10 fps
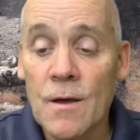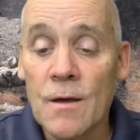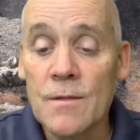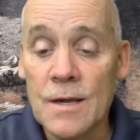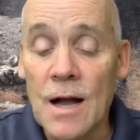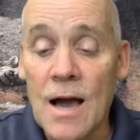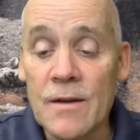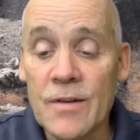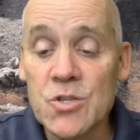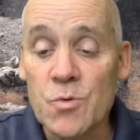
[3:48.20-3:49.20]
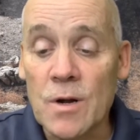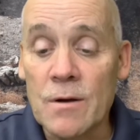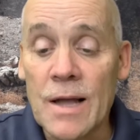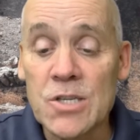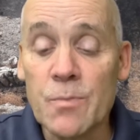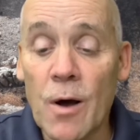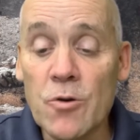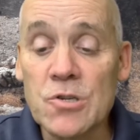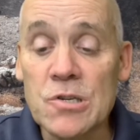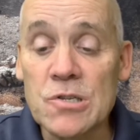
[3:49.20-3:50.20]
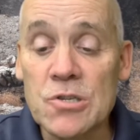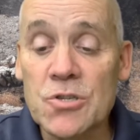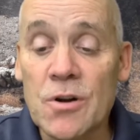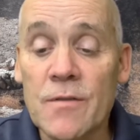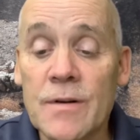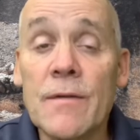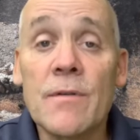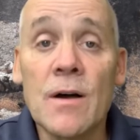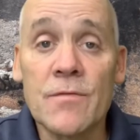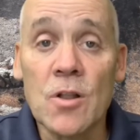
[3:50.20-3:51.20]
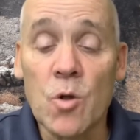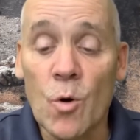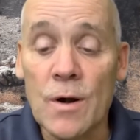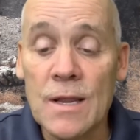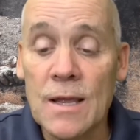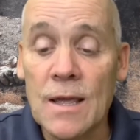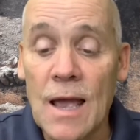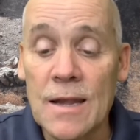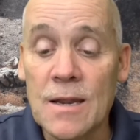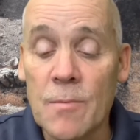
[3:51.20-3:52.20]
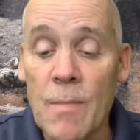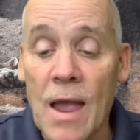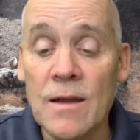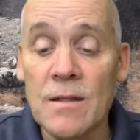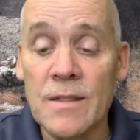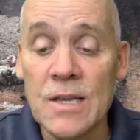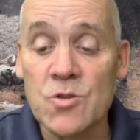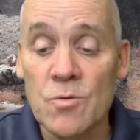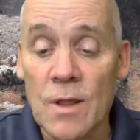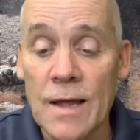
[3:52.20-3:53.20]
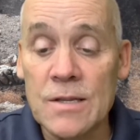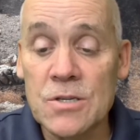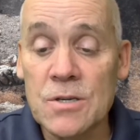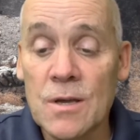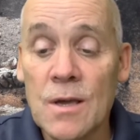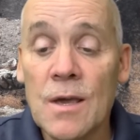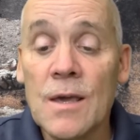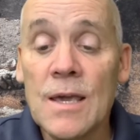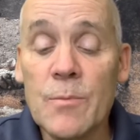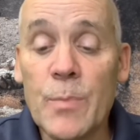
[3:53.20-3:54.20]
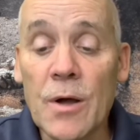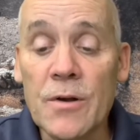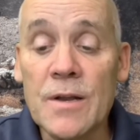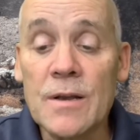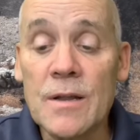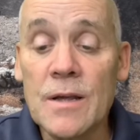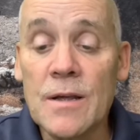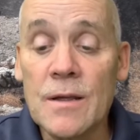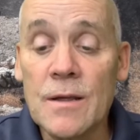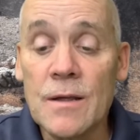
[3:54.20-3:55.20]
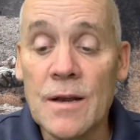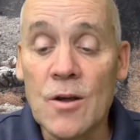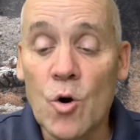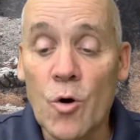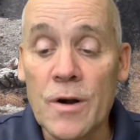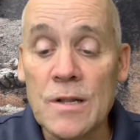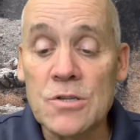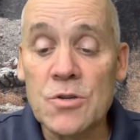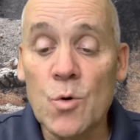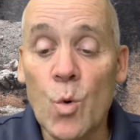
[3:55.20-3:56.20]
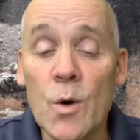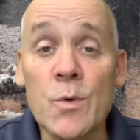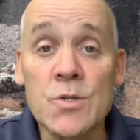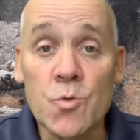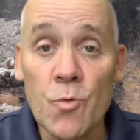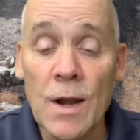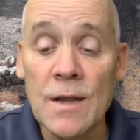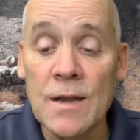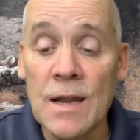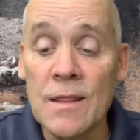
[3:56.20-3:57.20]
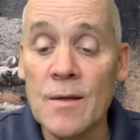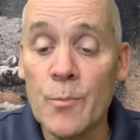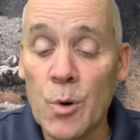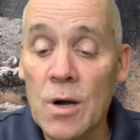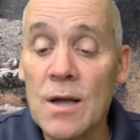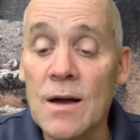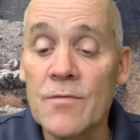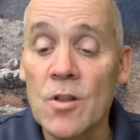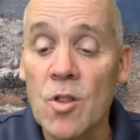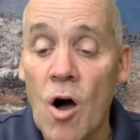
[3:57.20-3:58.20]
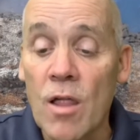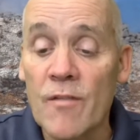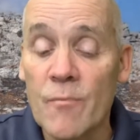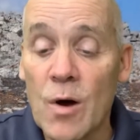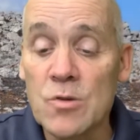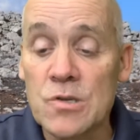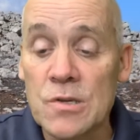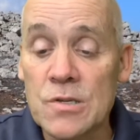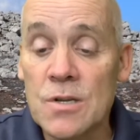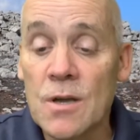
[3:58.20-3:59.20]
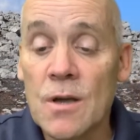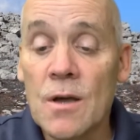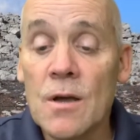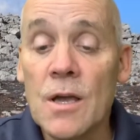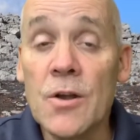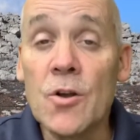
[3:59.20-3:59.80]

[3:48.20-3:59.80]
the God of Israel, as Moses, the servant of the Lord, had commanded the Israelites. He built it in accordance to what was written in the book of the law of Moses, an